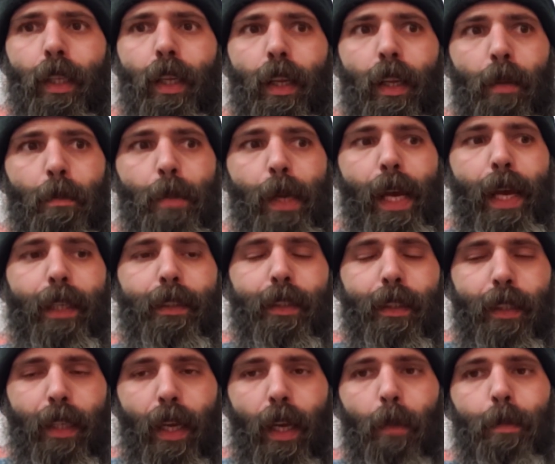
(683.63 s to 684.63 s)
impact
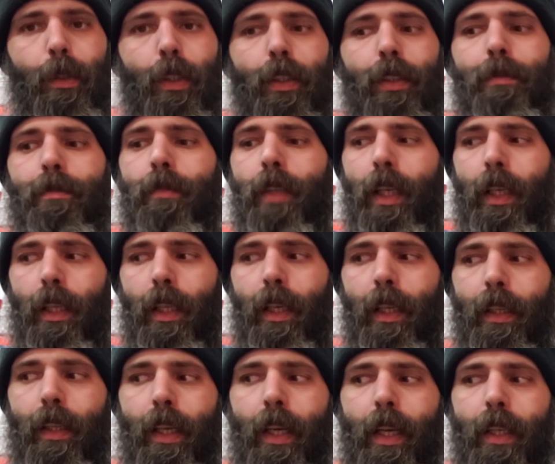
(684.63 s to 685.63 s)
adapter. I
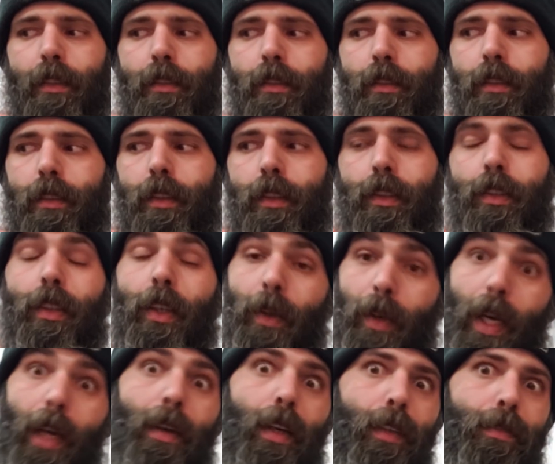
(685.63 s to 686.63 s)
like that. You
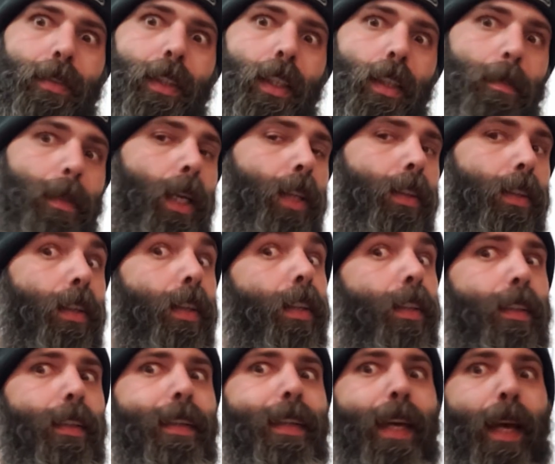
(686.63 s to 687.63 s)
know how I feel about their
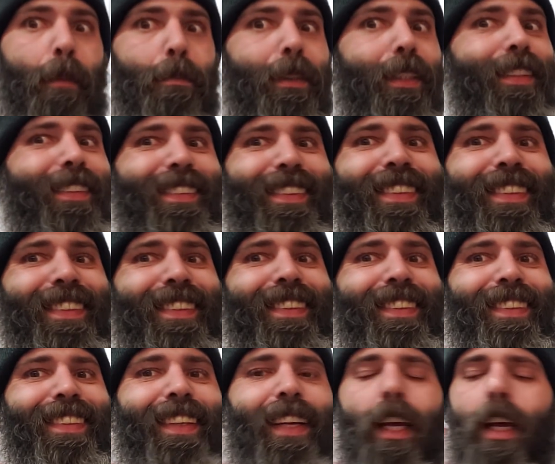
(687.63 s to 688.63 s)
other adapters.
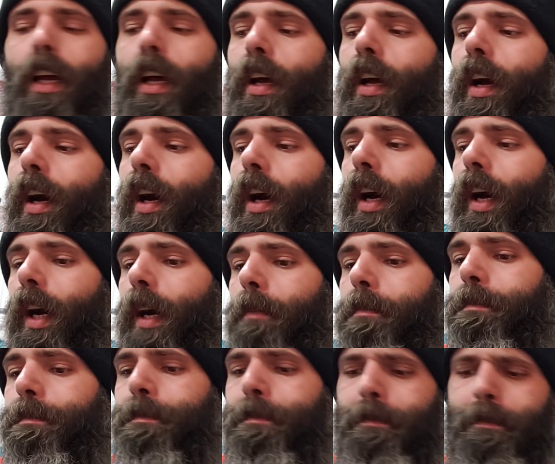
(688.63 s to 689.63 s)
But
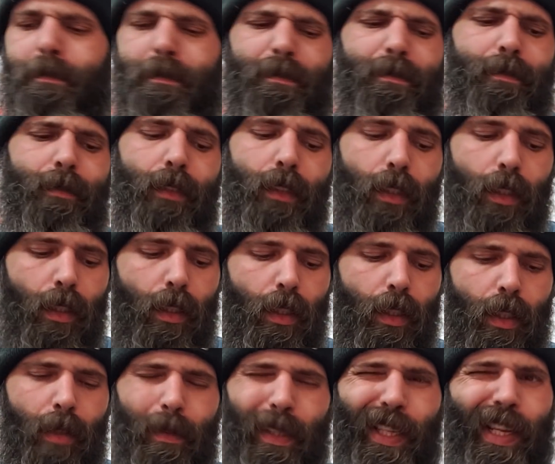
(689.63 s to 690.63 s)

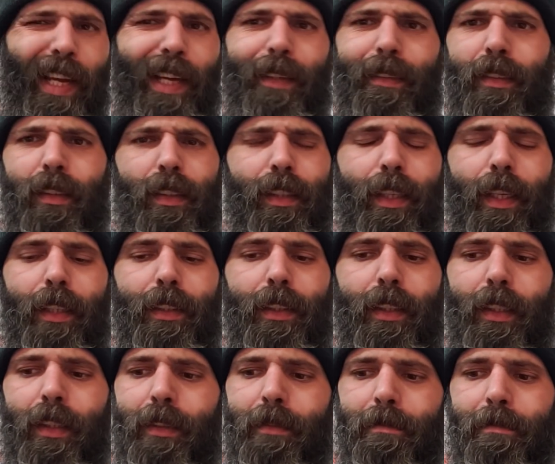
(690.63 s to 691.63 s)
yeah,
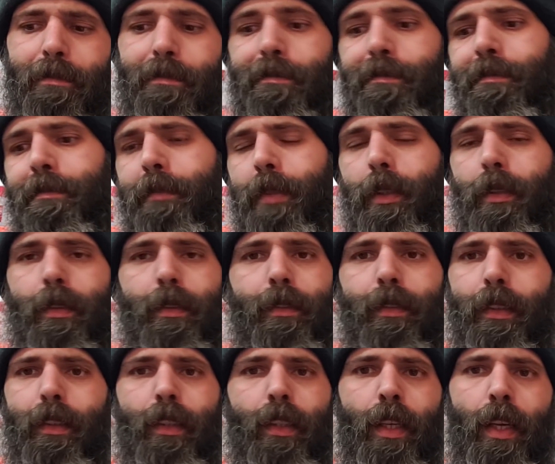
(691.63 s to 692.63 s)
occasionally,
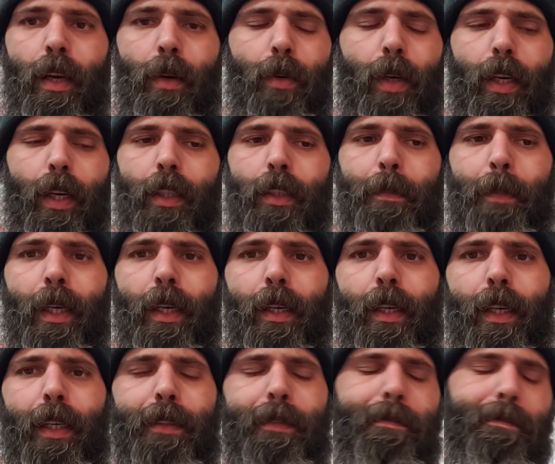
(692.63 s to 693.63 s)
DIYer's
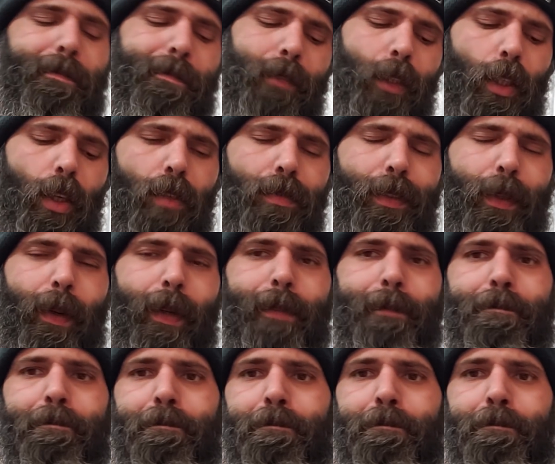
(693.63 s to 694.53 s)
paradise, go for it.